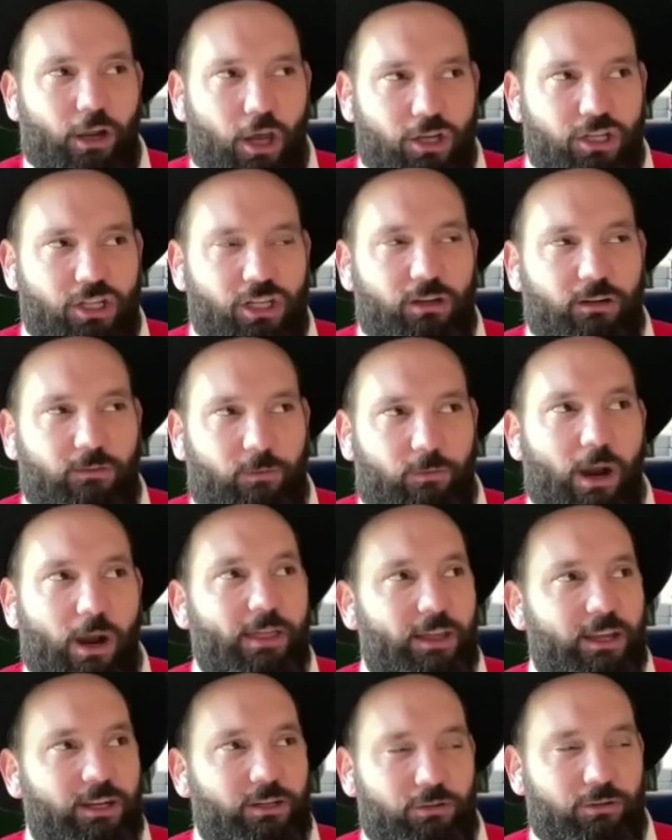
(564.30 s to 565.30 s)
the logic of
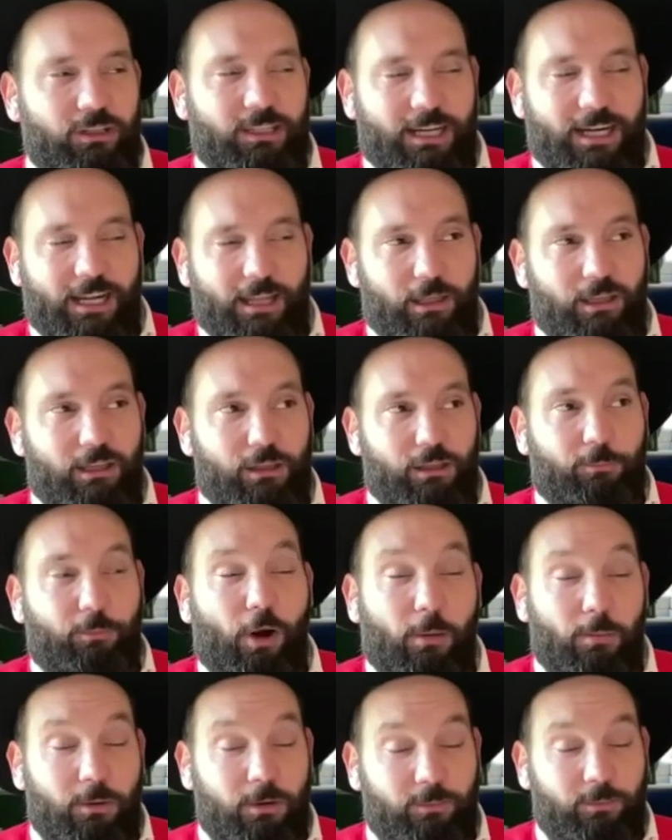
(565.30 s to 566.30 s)
why they're doing that. I think the
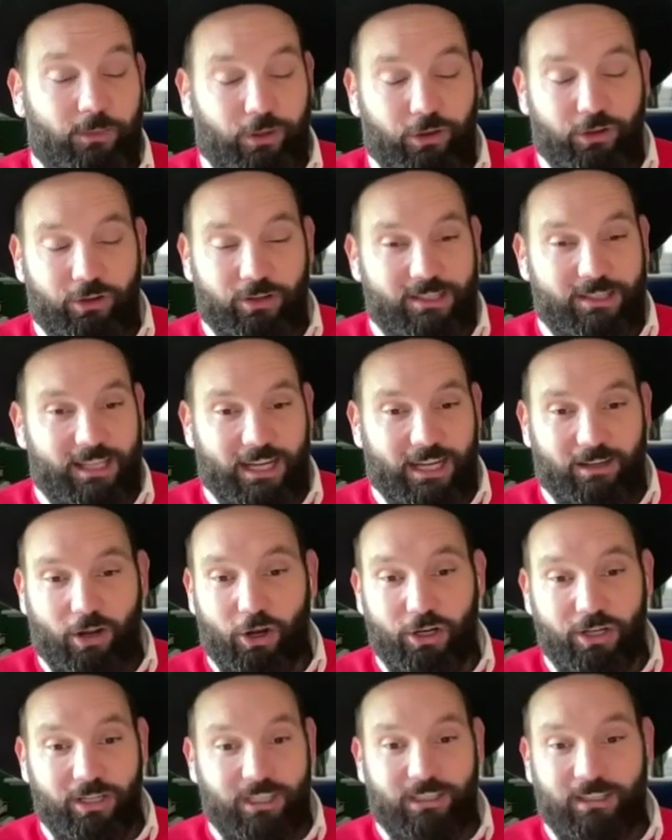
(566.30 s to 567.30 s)
problem, though, is that
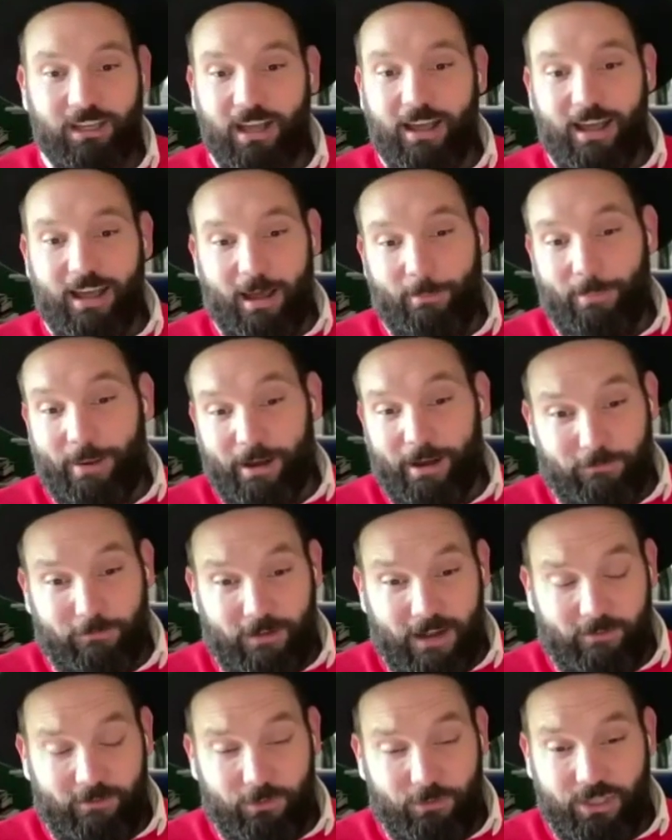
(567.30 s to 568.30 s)
only about
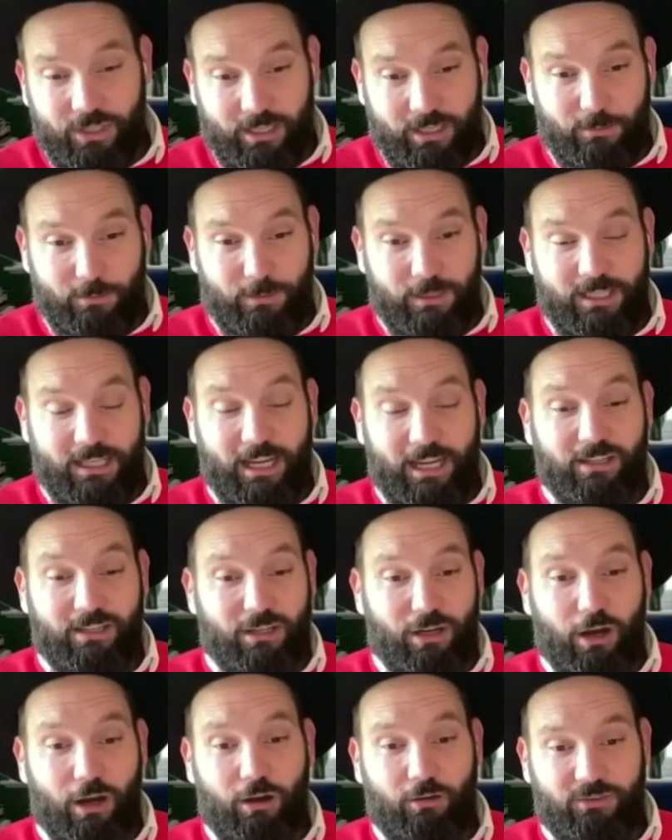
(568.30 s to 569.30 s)
five or six
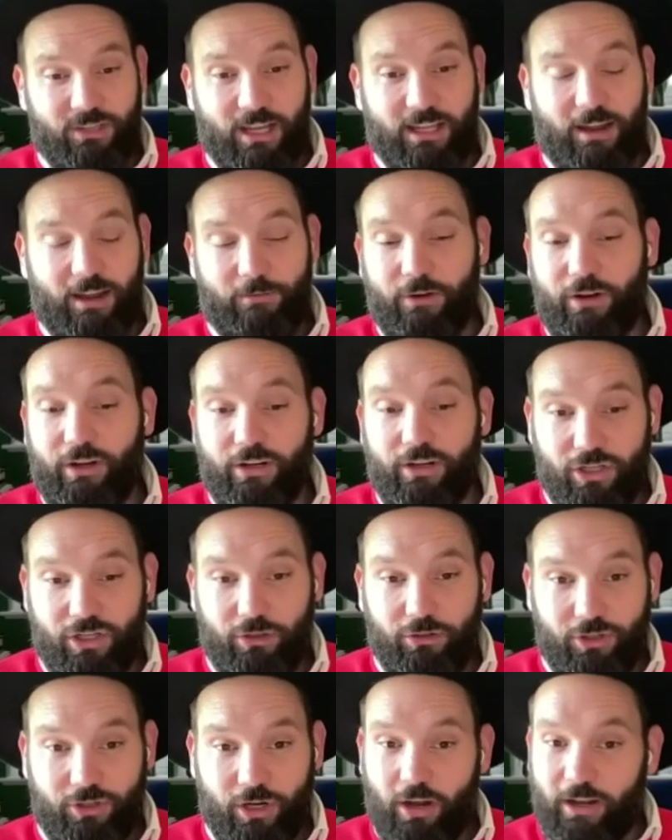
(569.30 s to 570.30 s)
percent of South African
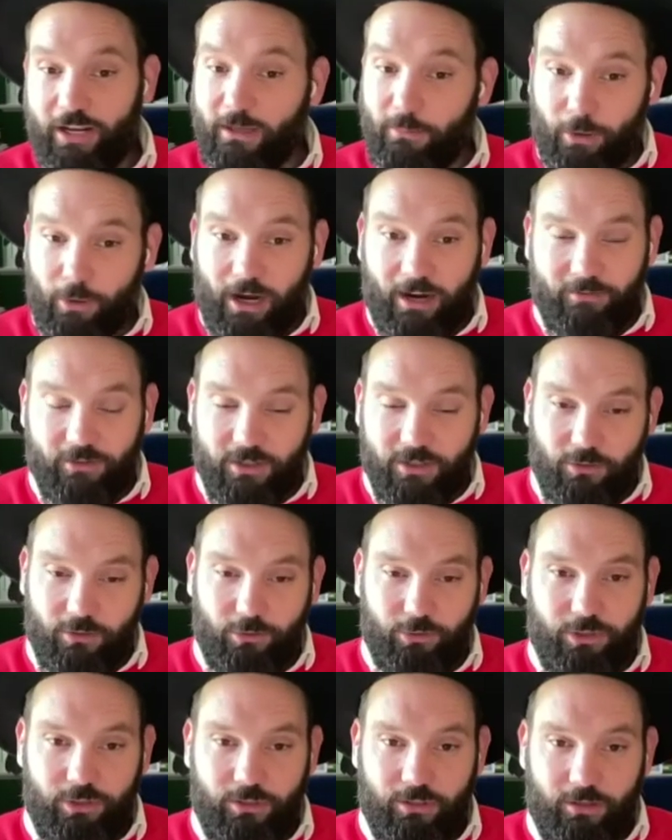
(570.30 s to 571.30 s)
children are in private
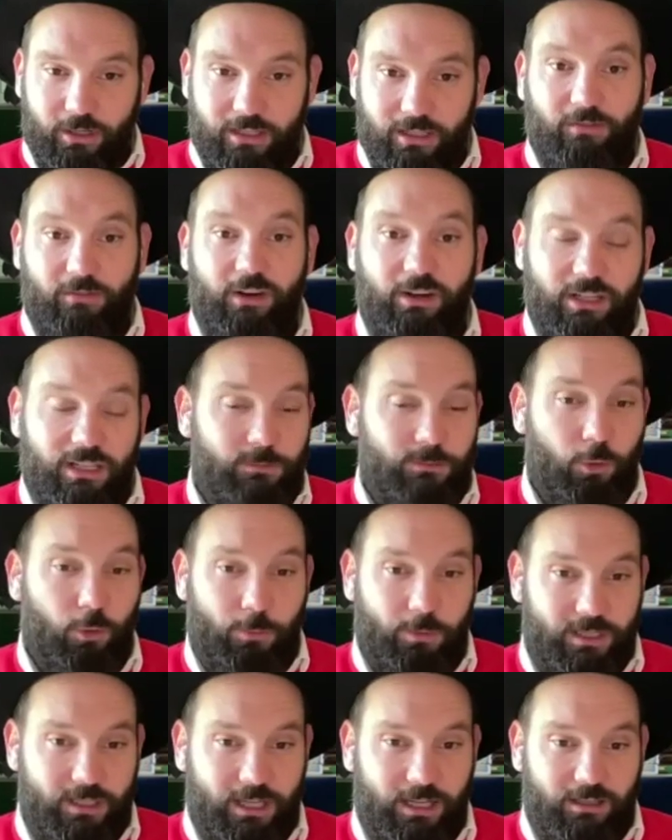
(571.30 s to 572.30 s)
schools. It's a very
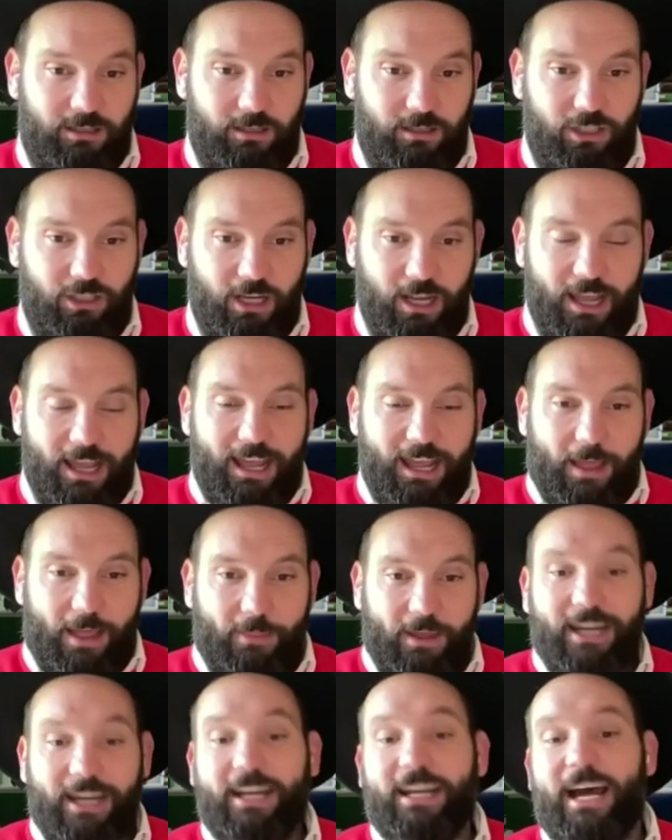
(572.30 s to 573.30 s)
small percentage.
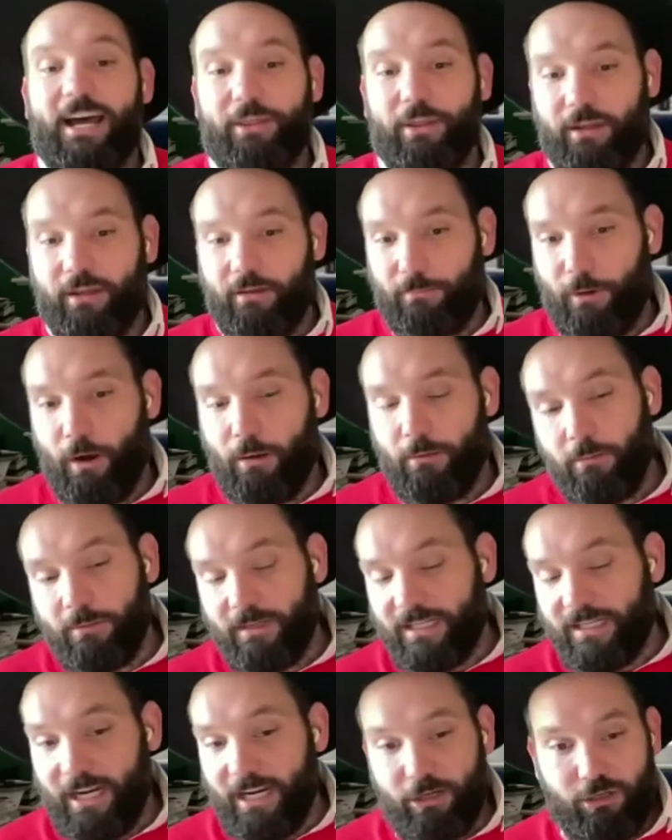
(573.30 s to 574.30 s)
And then another
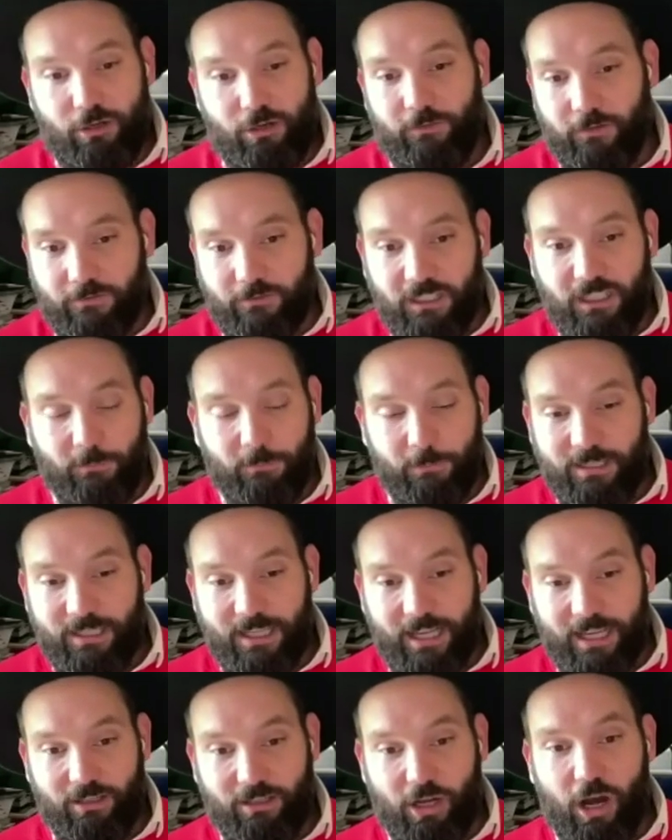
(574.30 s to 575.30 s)
probably 10 to
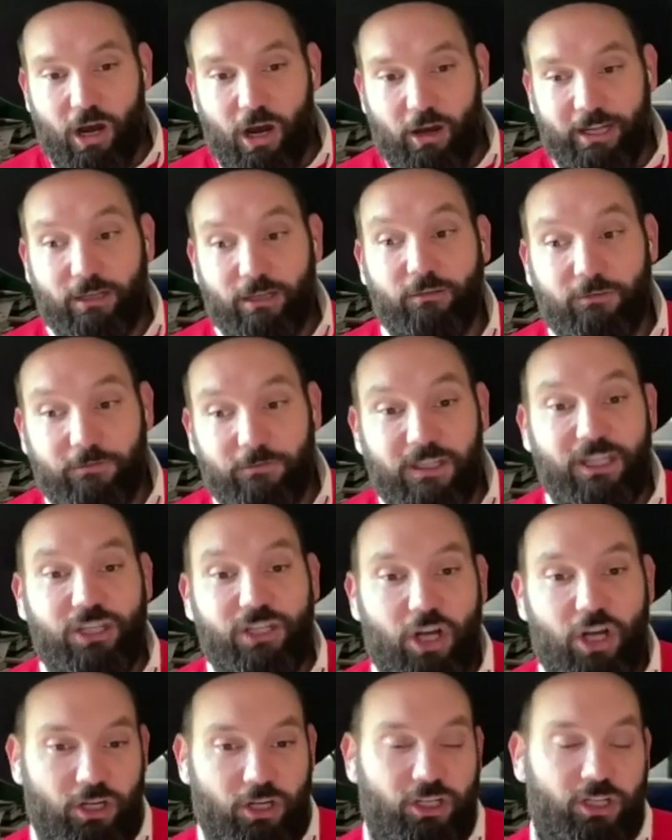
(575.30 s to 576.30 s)
15% are in fee
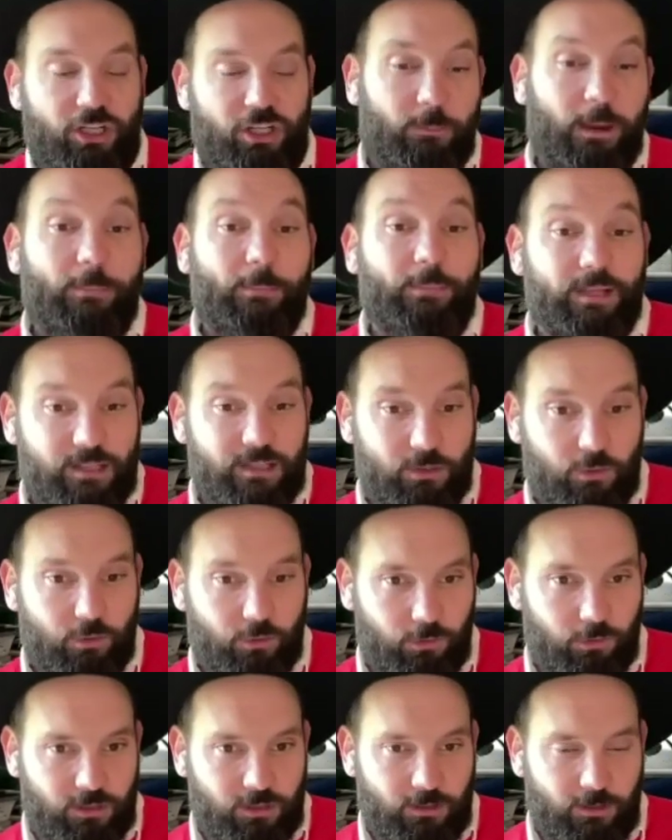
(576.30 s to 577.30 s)
charging public
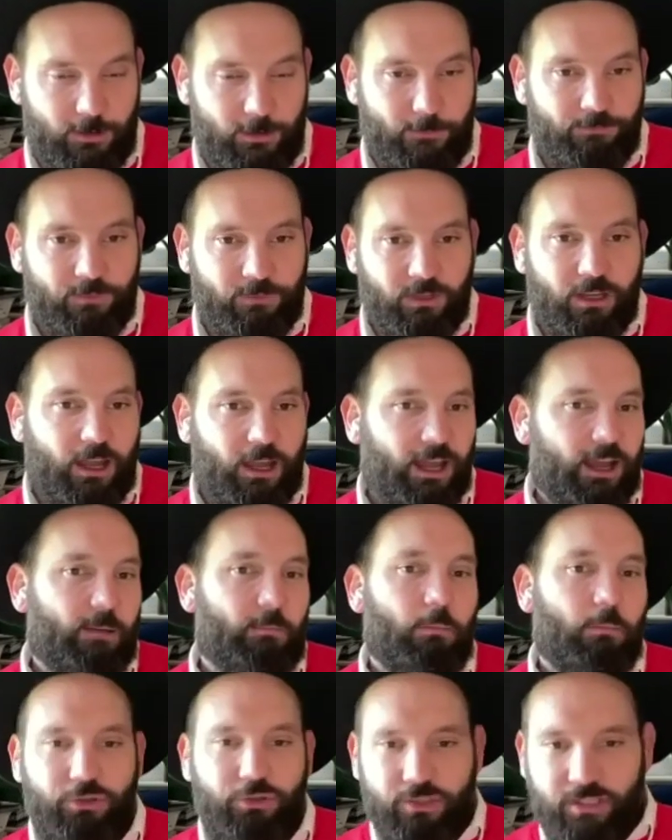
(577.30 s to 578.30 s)
schools, uh, mm. uh,
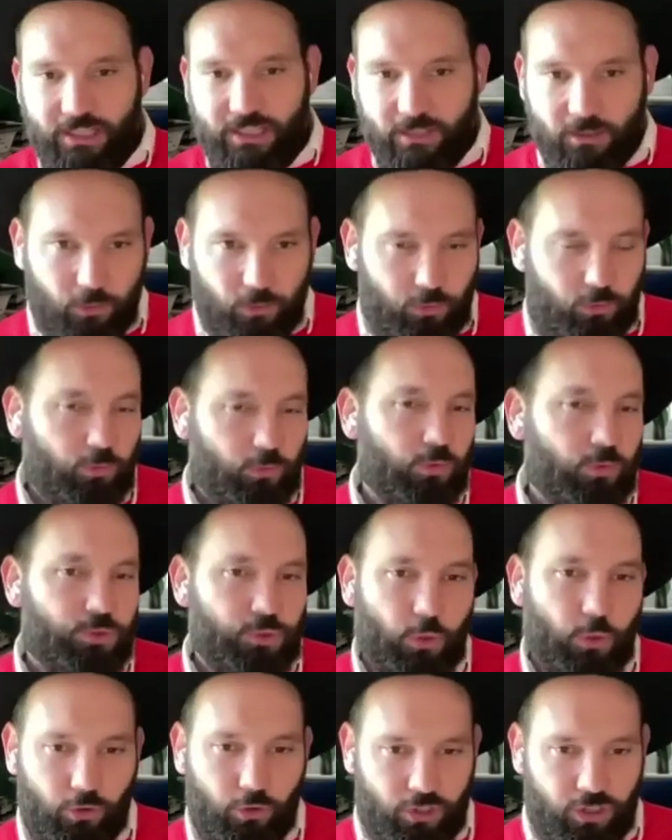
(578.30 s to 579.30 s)
Model C schools,
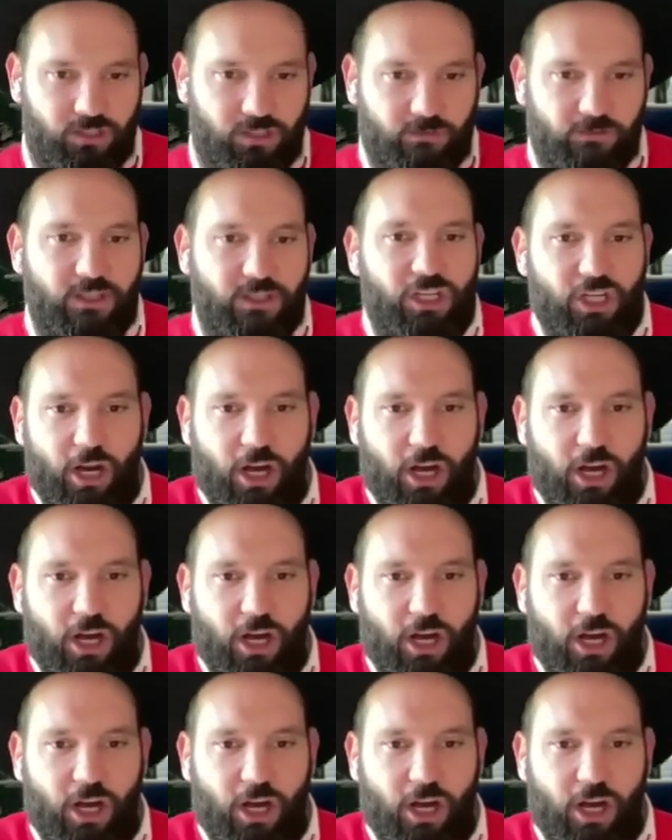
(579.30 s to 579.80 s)
or just fee